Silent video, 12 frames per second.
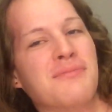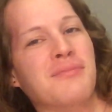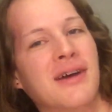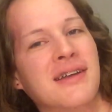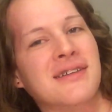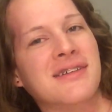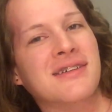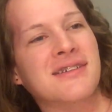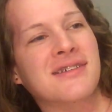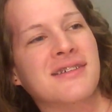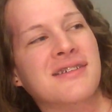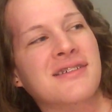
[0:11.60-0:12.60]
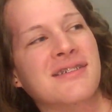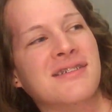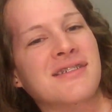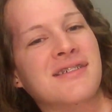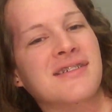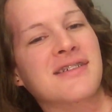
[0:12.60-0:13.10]
But
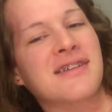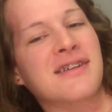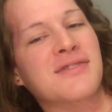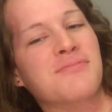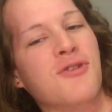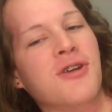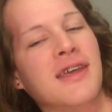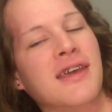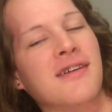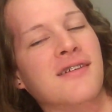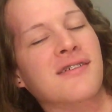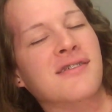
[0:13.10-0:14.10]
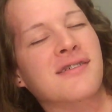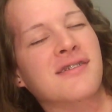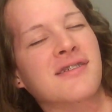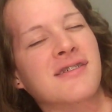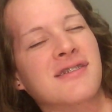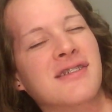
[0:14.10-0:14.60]
it is morning here.
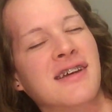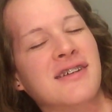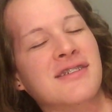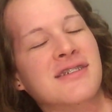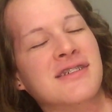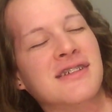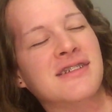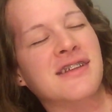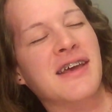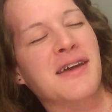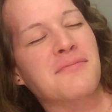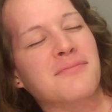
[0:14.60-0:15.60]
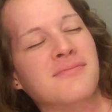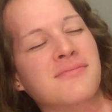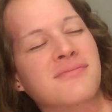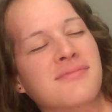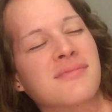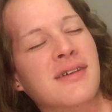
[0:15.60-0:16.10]
It's actually 6 a.m.
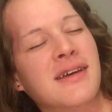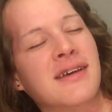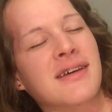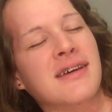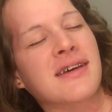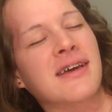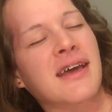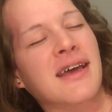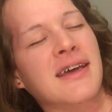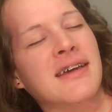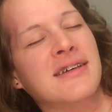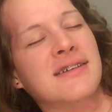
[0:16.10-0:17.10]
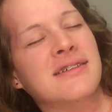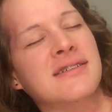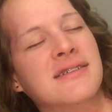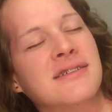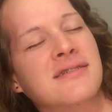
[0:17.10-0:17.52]
And